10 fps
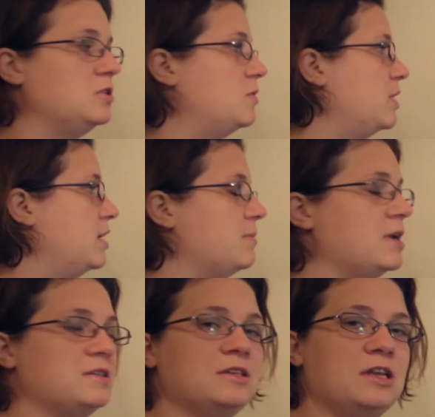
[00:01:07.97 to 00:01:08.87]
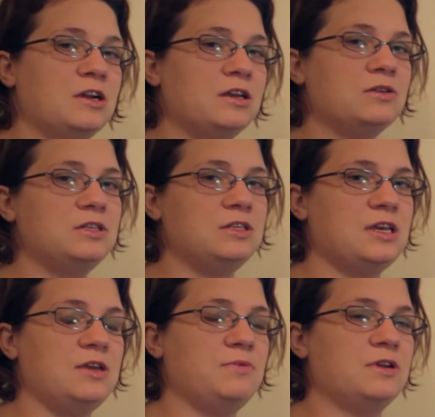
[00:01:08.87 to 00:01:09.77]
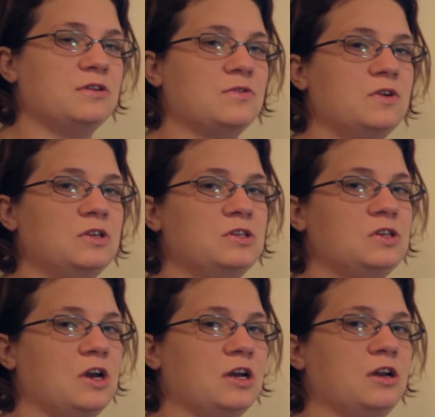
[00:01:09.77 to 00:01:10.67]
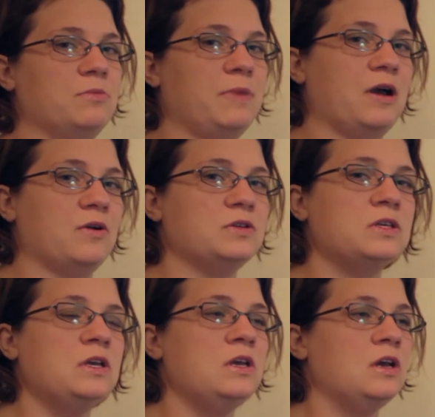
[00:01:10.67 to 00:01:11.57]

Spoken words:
So in my scenario today, we are going to talk about